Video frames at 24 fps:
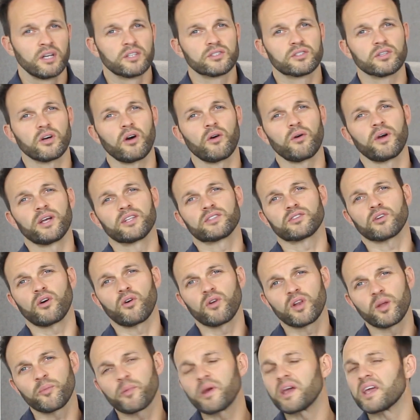So it's
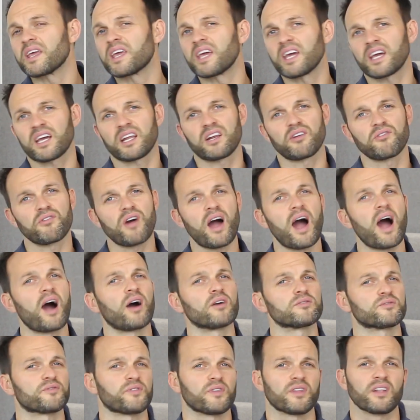only been kicking
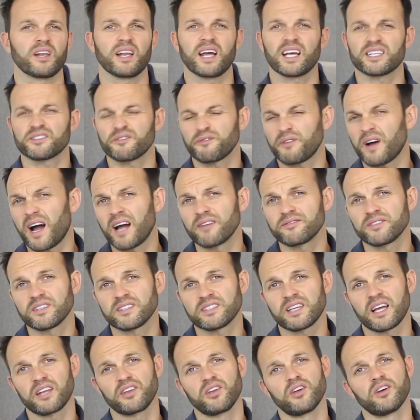around for the last 5 to
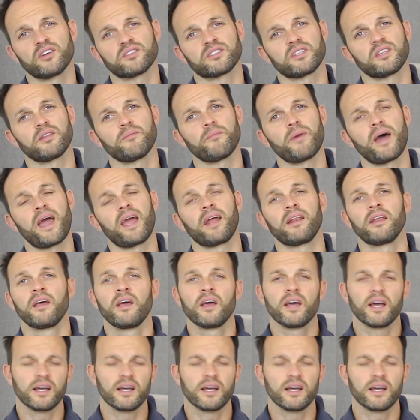10 years in the main.